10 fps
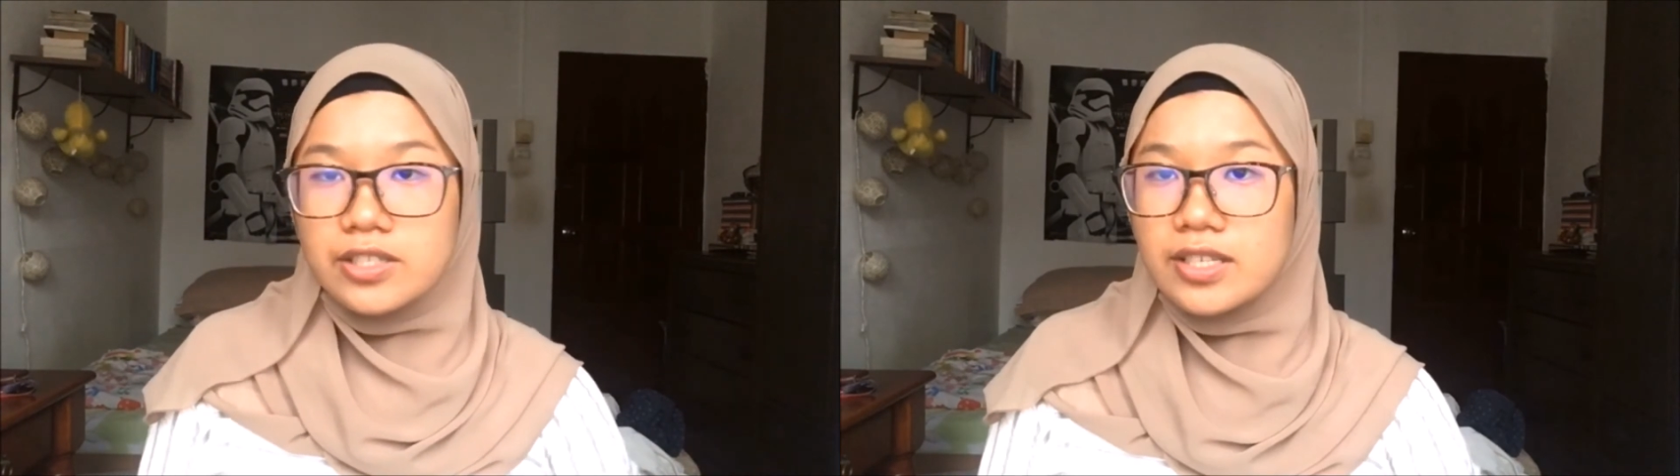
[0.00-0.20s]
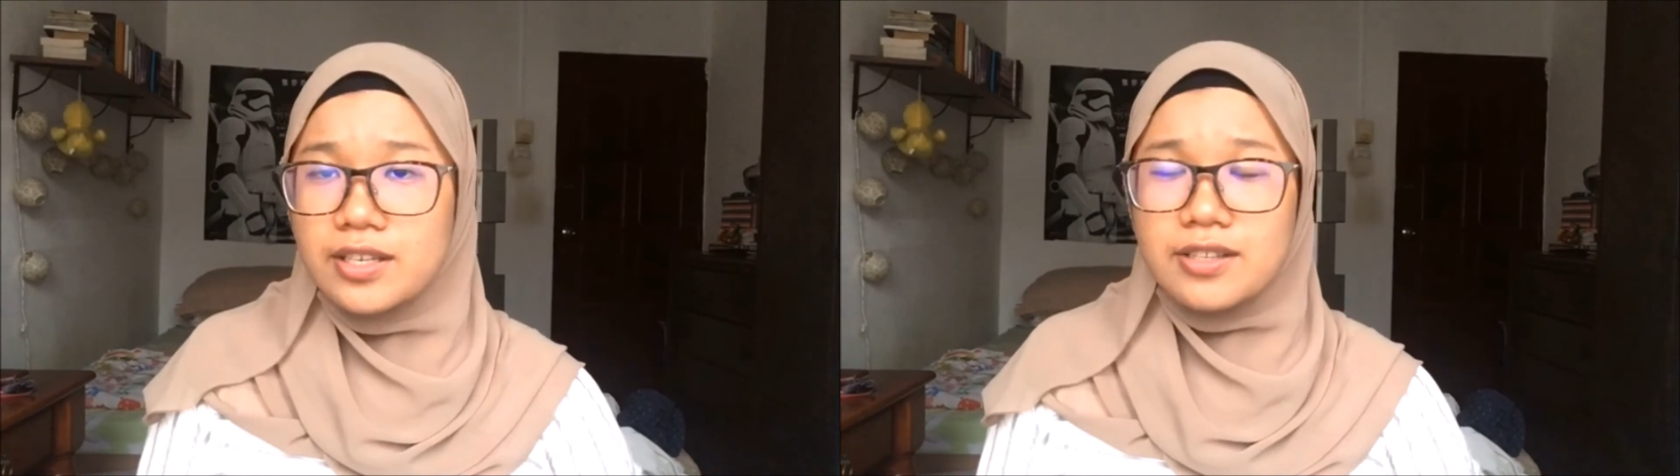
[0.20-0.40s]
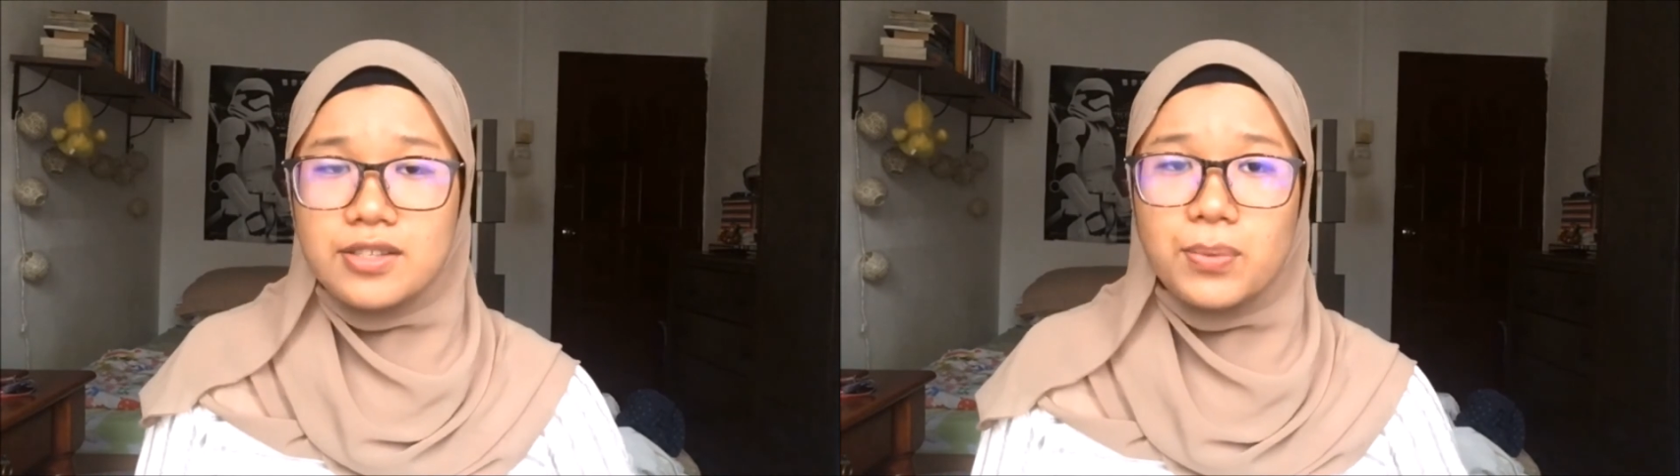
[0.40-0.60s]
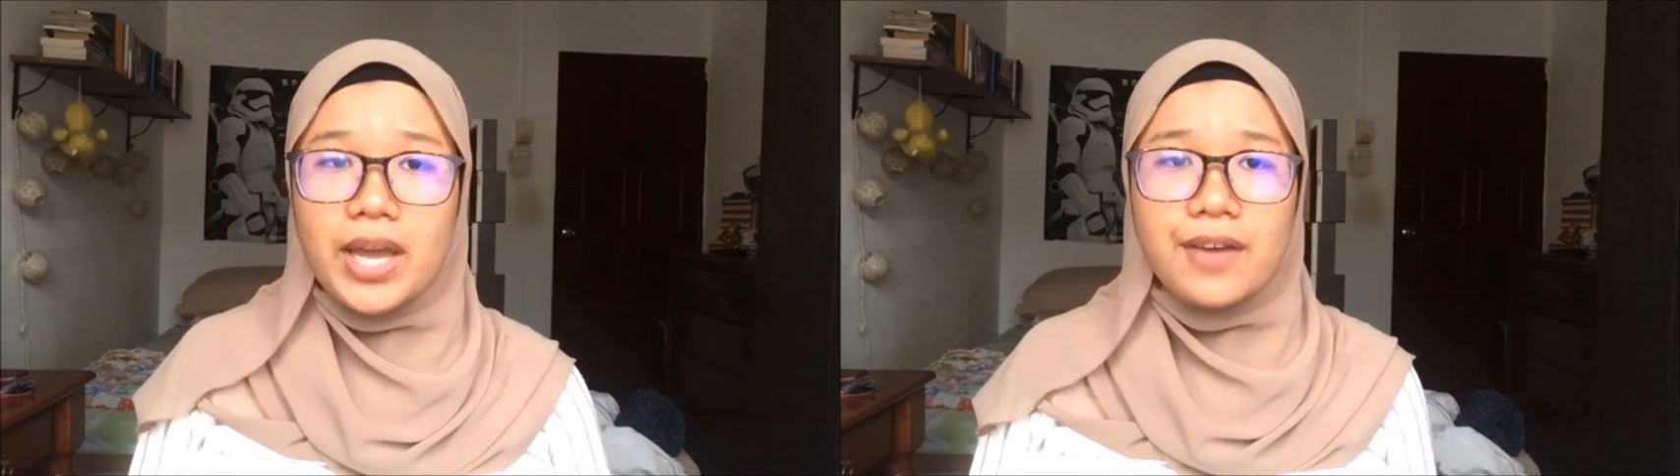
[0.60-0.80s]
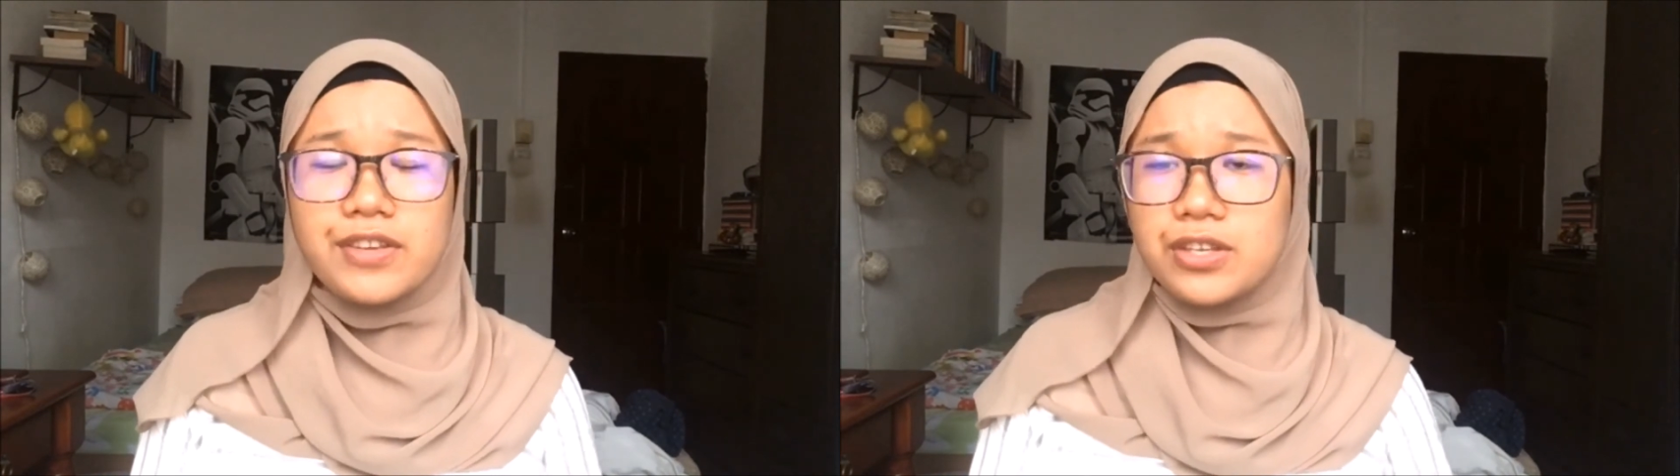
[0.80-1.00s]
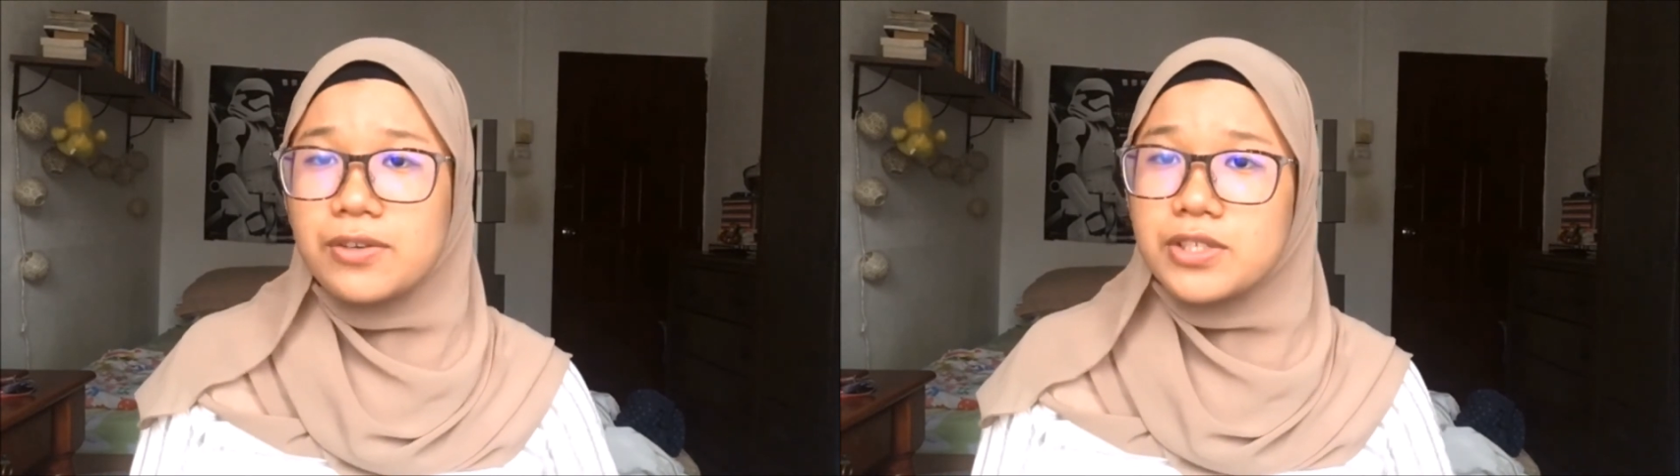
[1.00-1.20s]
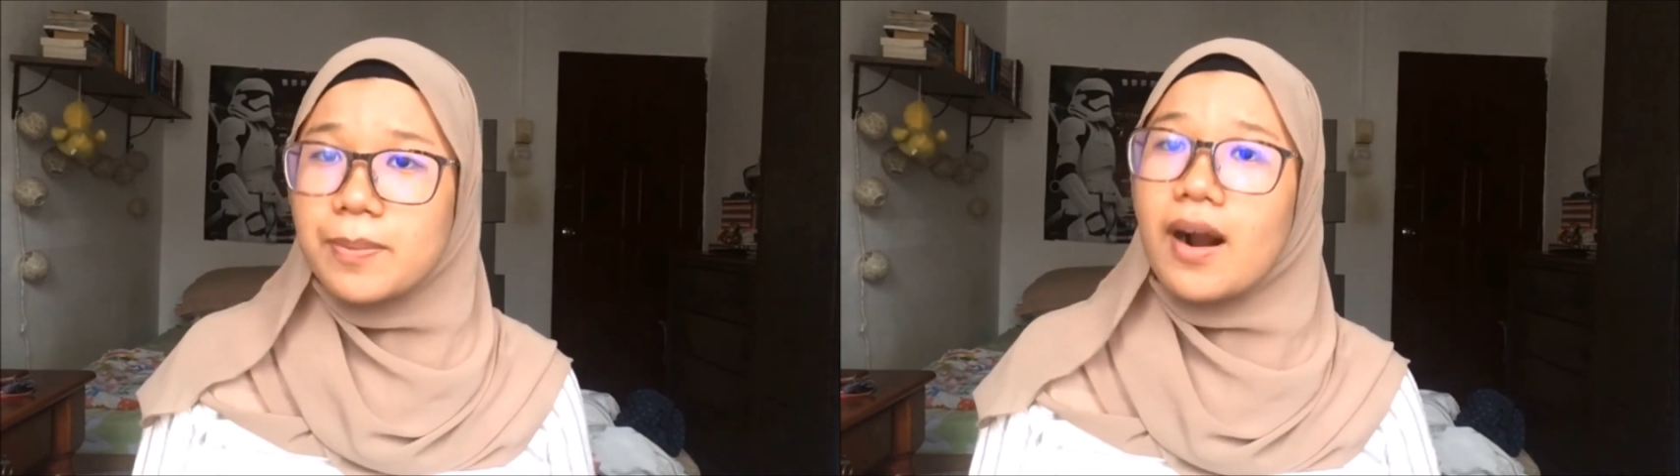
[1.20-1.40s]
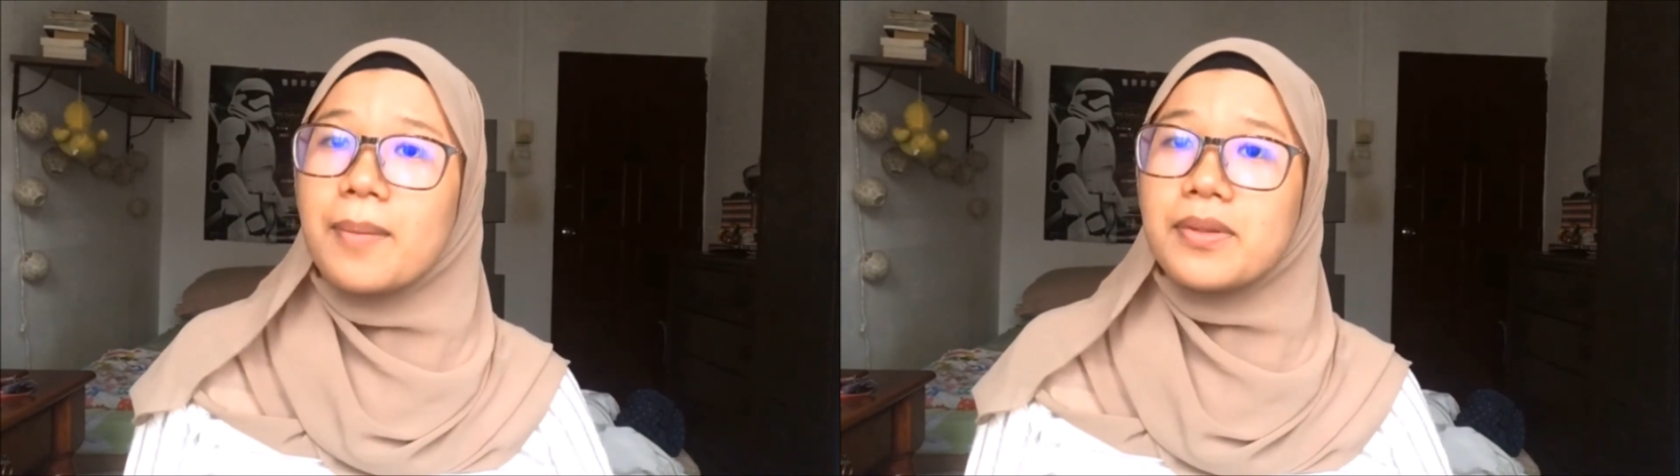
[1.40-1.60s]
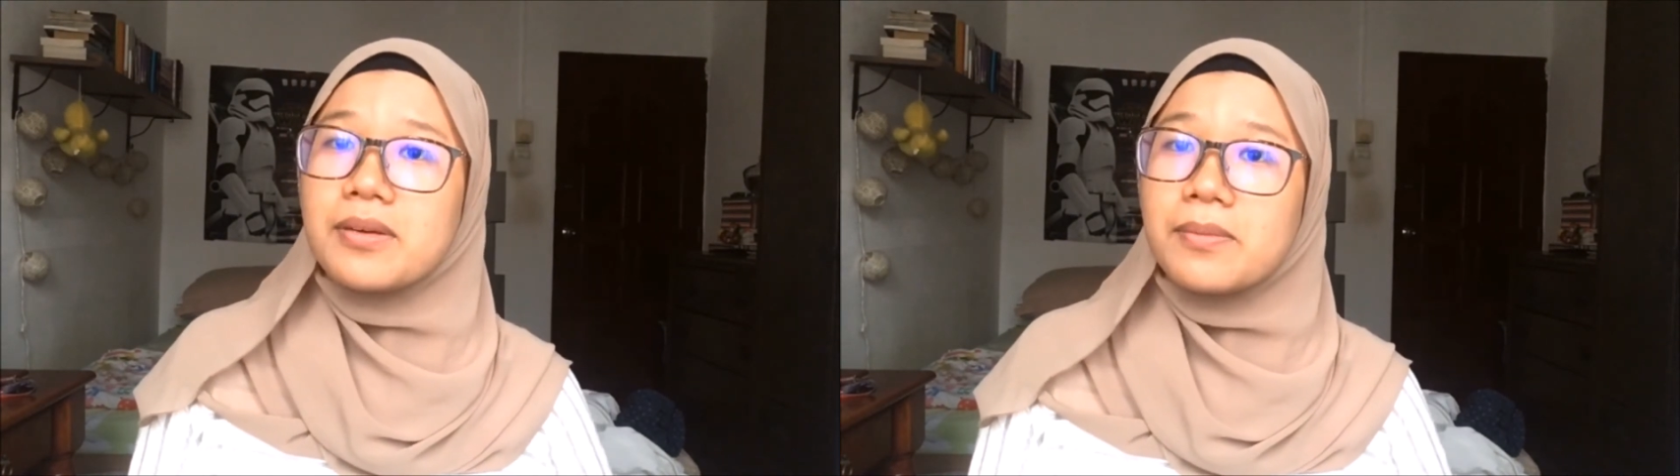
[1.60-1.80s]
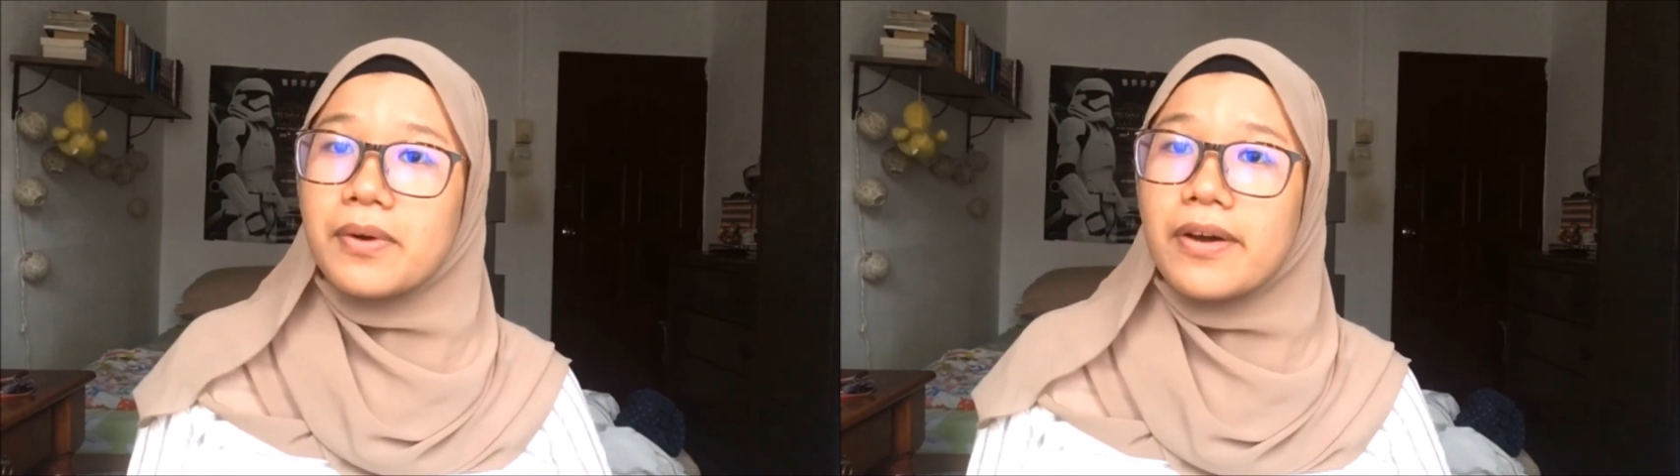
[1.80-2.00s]
since we have a huge
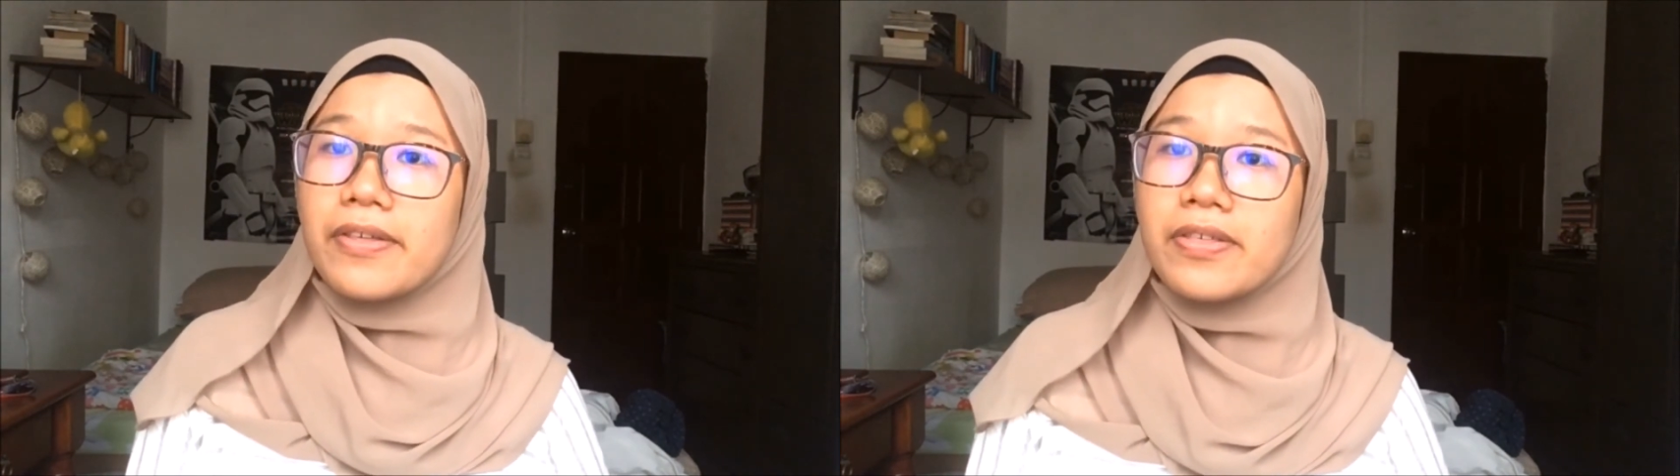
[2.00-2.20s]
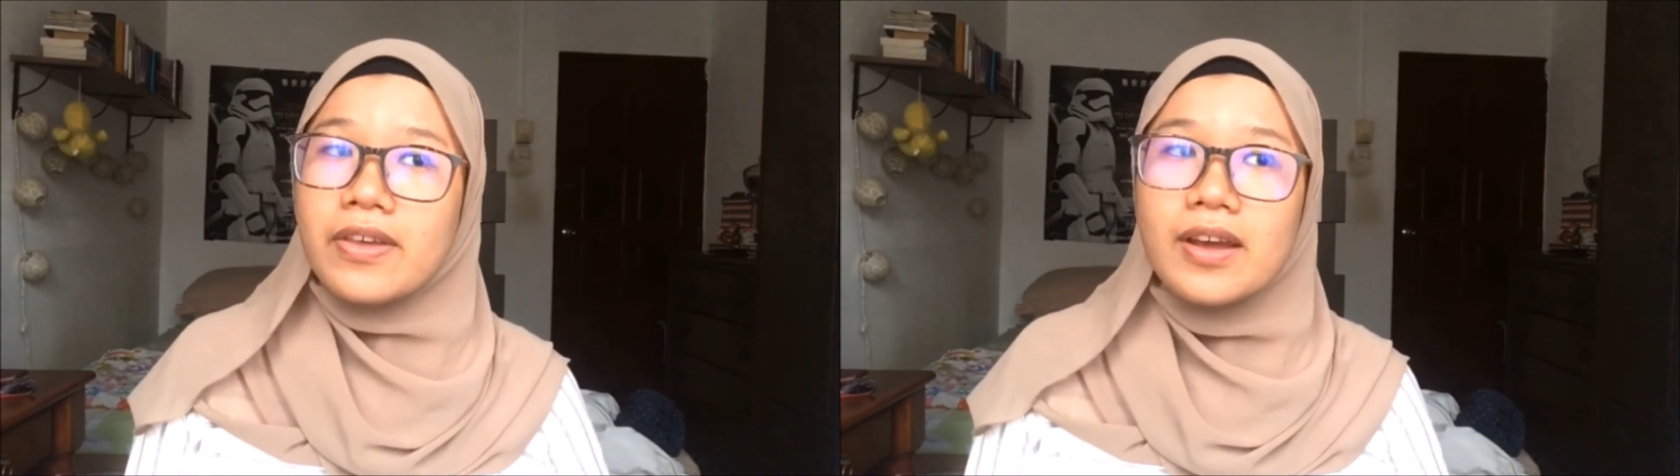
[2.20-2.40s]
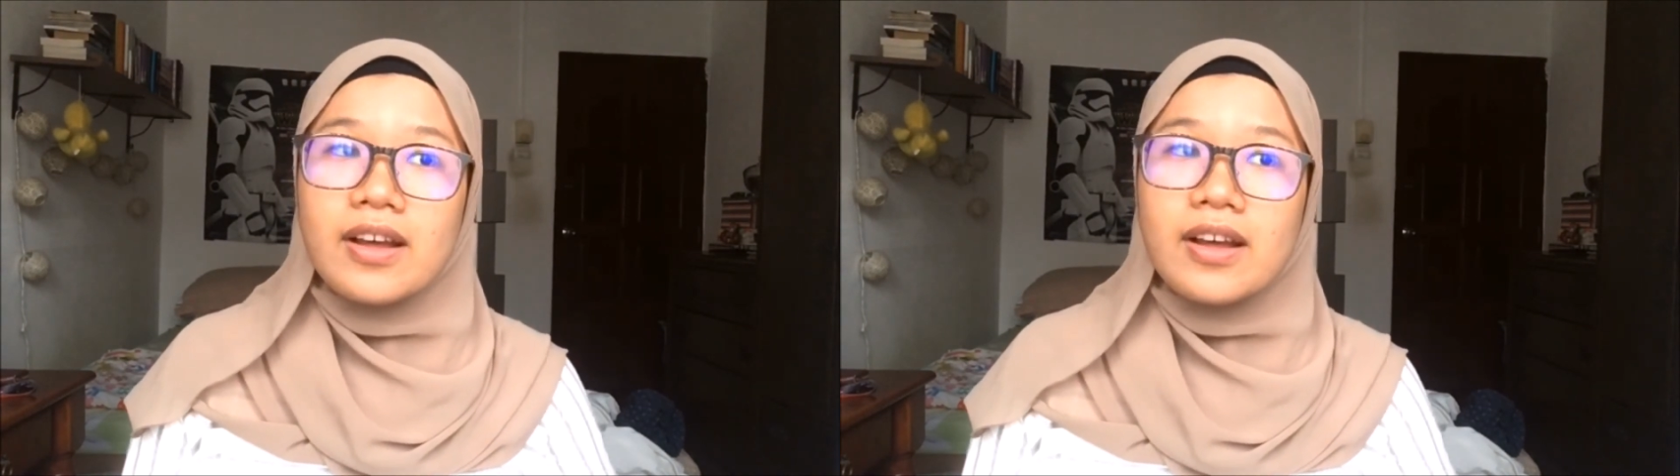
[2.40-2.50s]
problem with